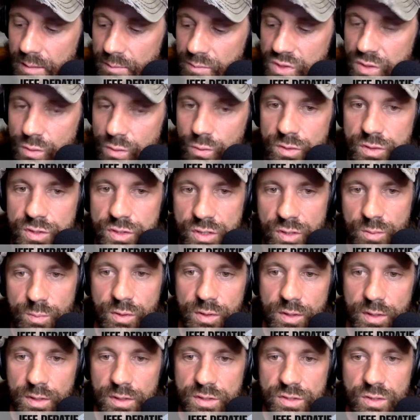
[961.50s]
So we're
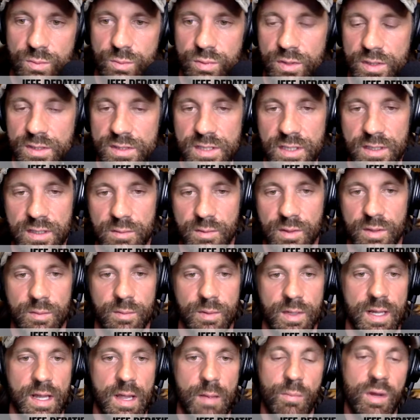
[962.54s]
super excited about it.
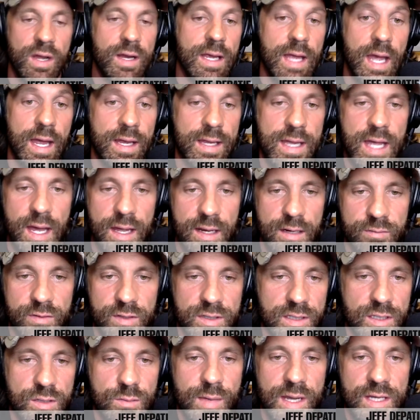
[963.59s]
But yeah,
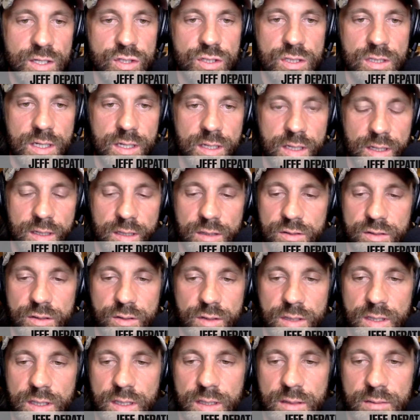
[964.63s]
everything you mentioned there
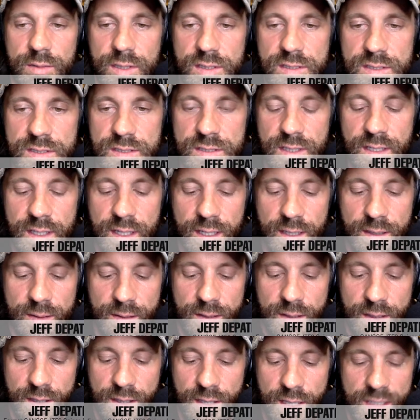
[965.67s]
too,
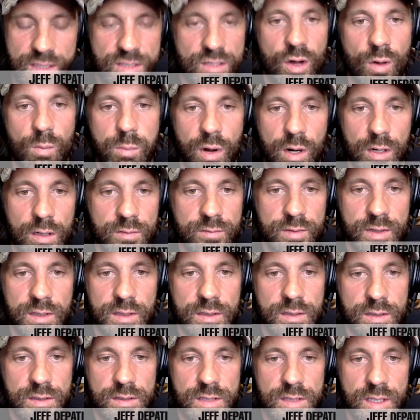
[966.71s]
it's all part of it.
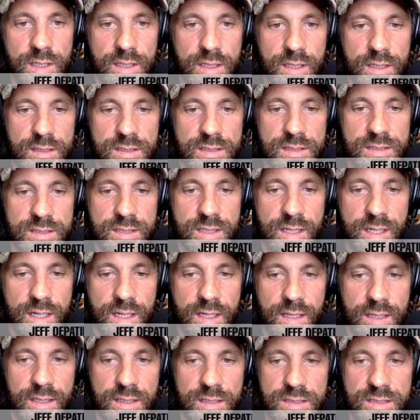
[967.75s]
And it's
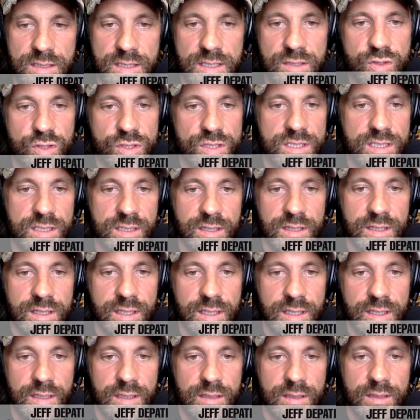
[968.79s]
an interesting thing,
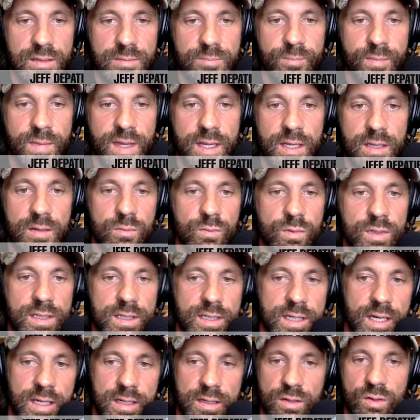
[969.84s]
and we
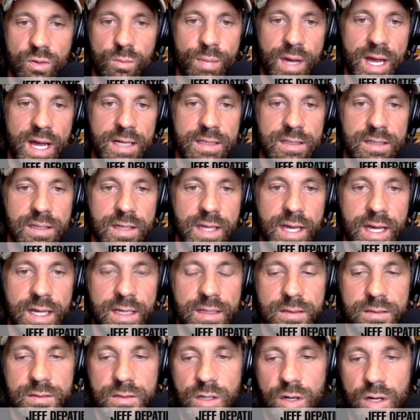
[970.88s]
kind of go back to that
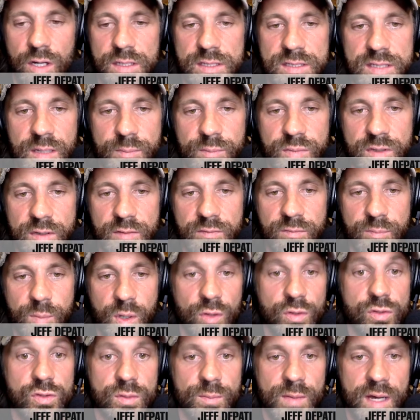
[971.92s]
concept of
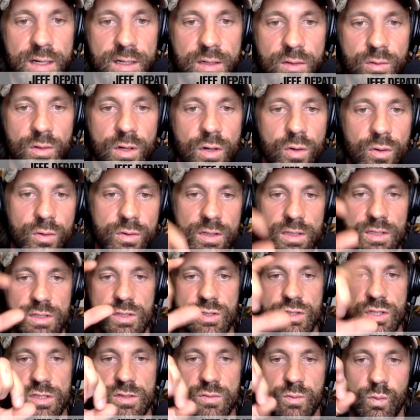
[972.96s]
post-traumatic growth and
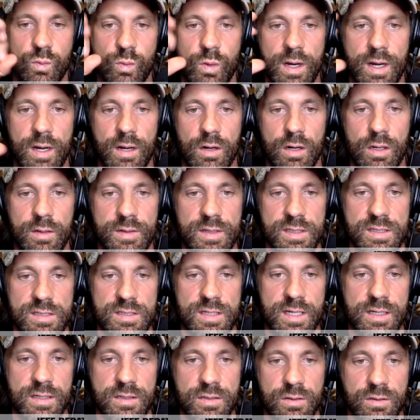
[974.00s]
just where on the
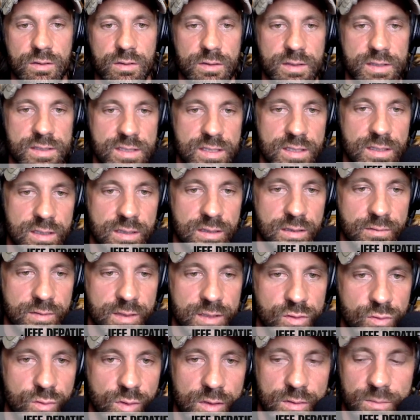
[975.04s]
cycle is the
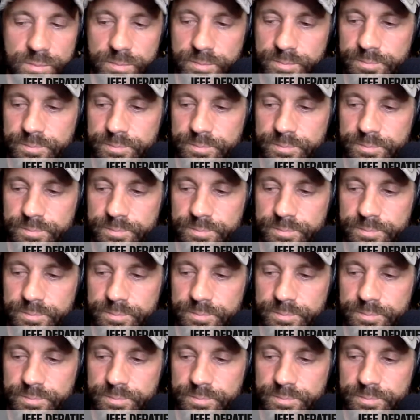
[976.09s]
individual.